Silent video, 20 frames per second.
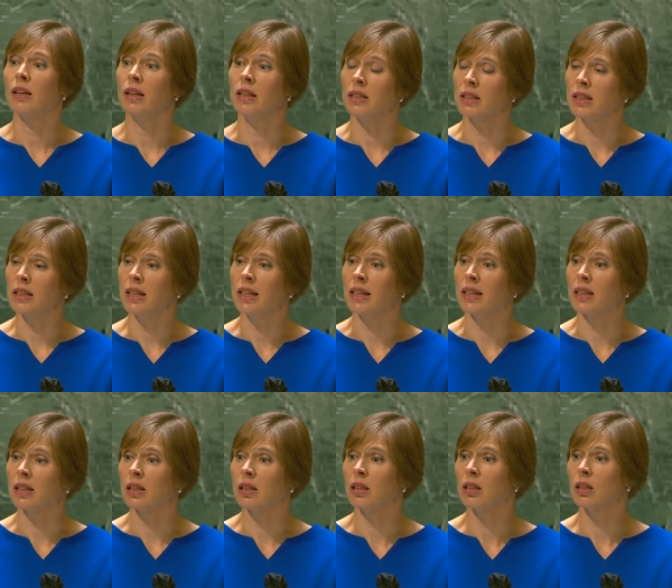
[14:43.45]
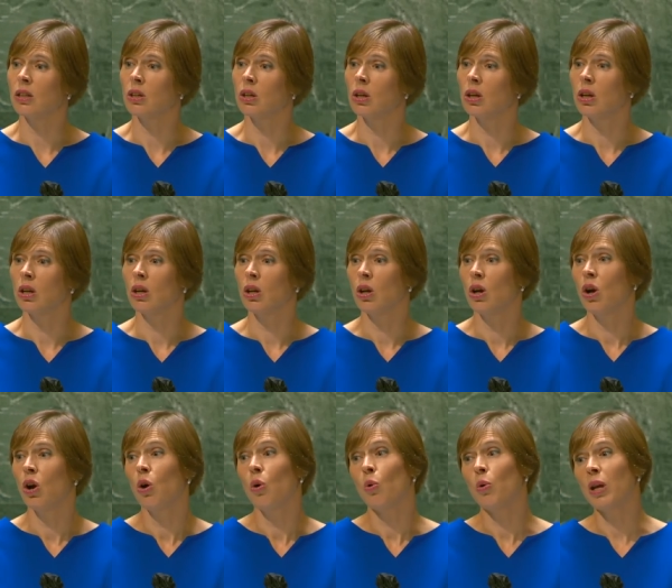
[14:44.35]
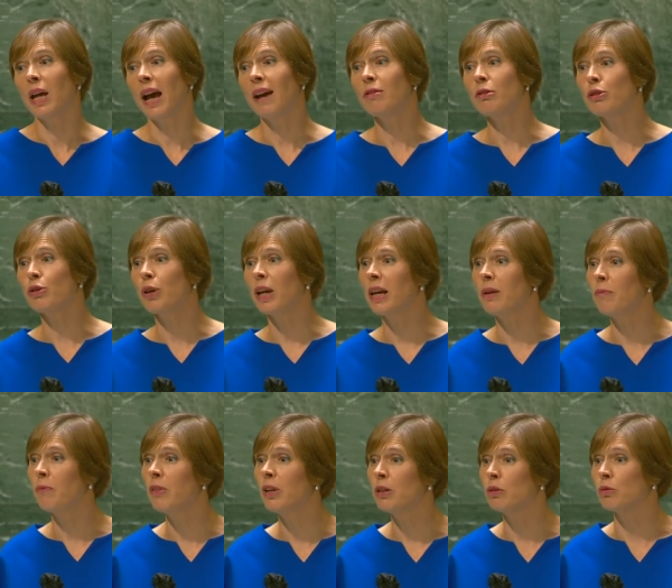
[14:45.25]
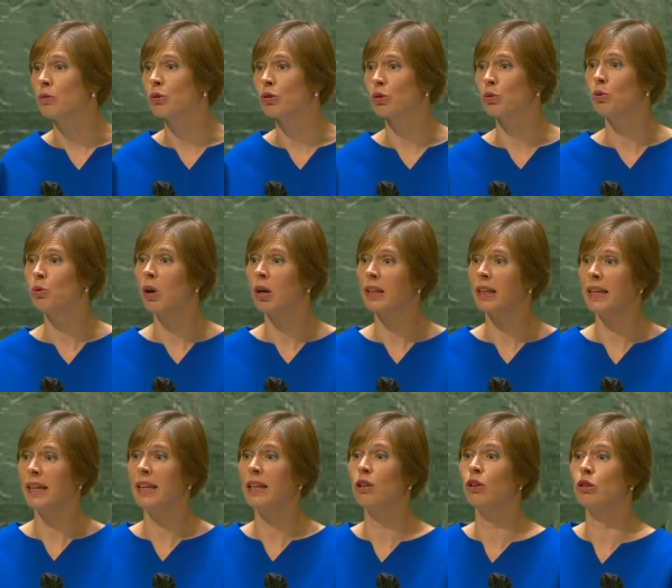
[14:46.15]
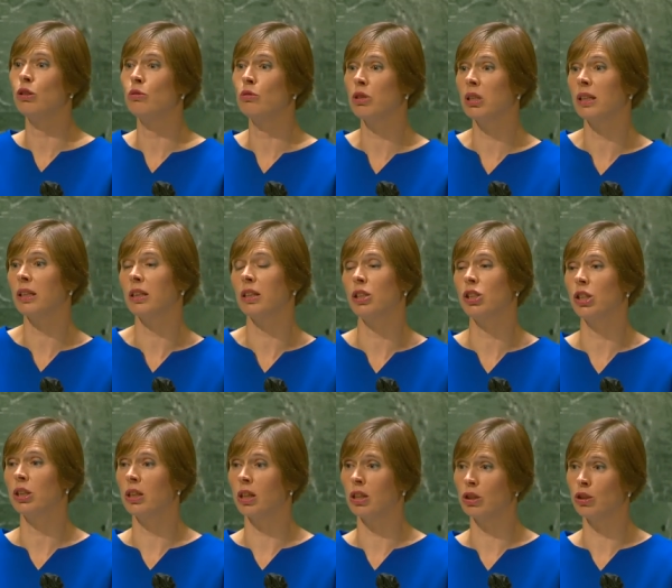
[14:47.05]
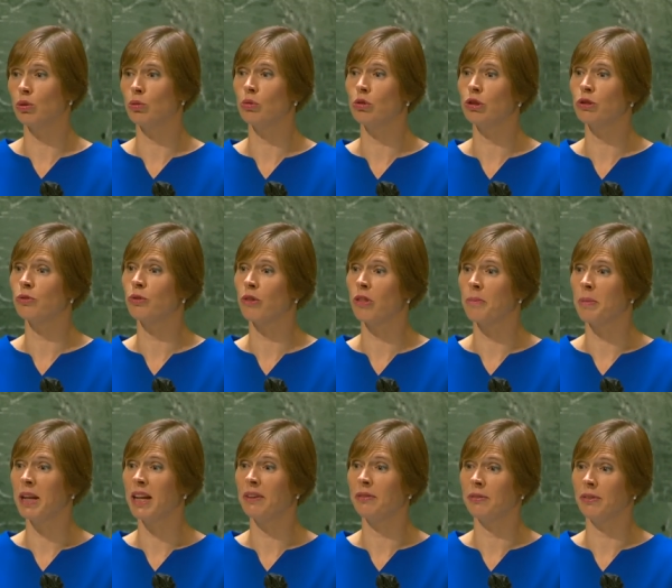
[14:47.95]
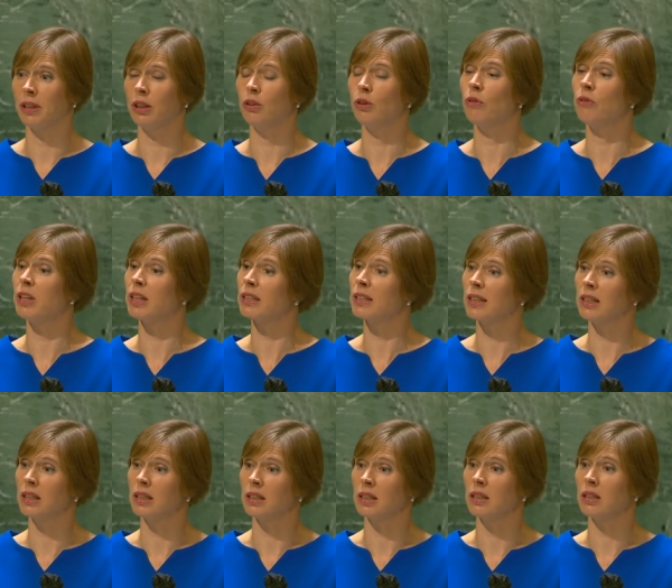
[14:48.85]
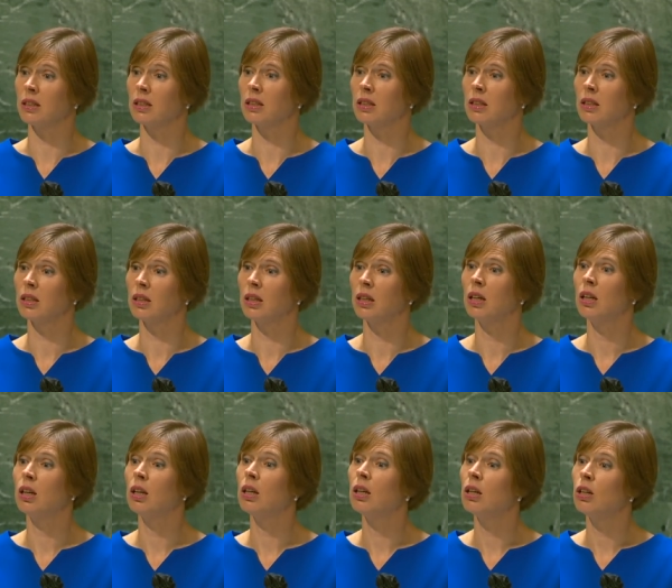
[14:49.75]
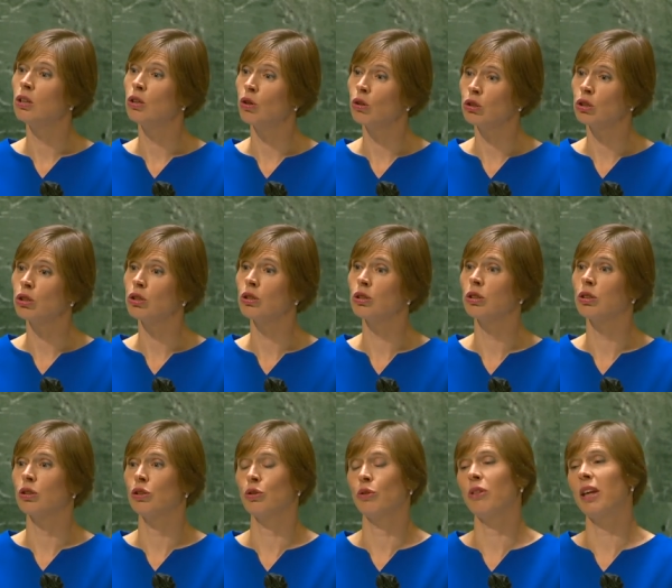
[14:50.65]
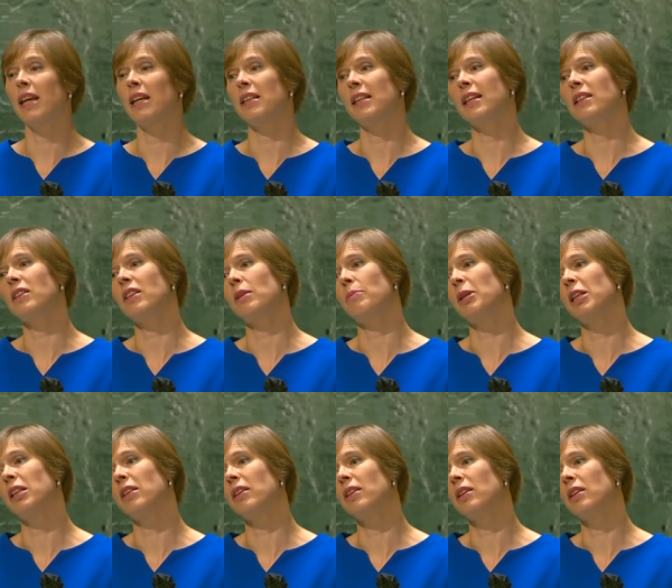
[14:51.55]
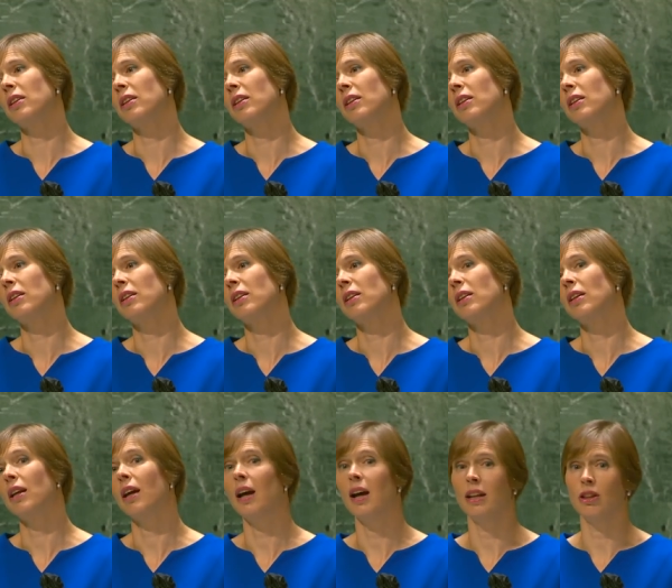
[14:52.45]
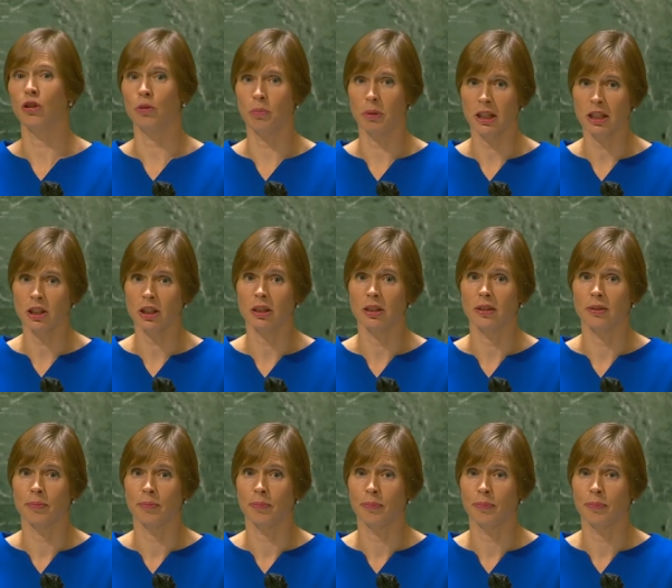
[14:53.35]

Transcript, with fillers: Instead, we have to help those who are keen on using digital tools for the benefit of their citizens, not to their detriment and oppression.